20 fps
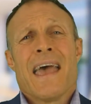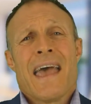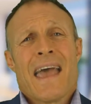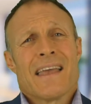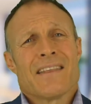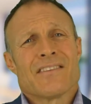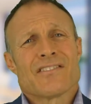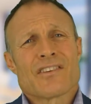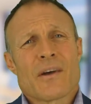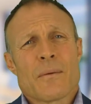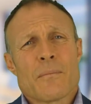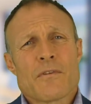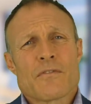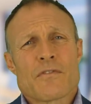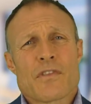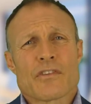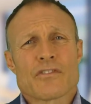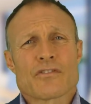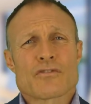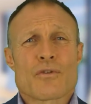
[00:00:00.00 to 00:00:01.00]
and some of
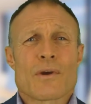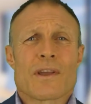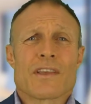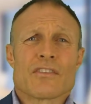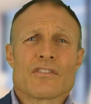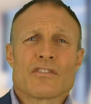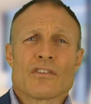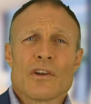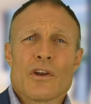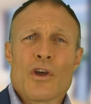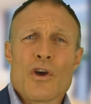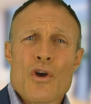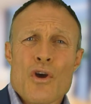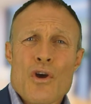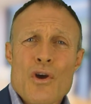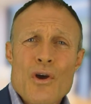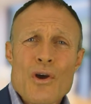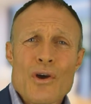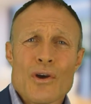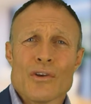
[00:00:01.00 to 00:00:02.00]
the strengths in
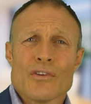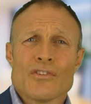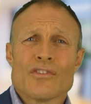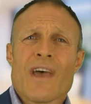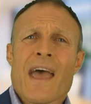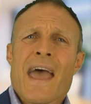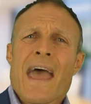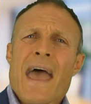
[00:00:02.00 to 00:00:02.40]
hers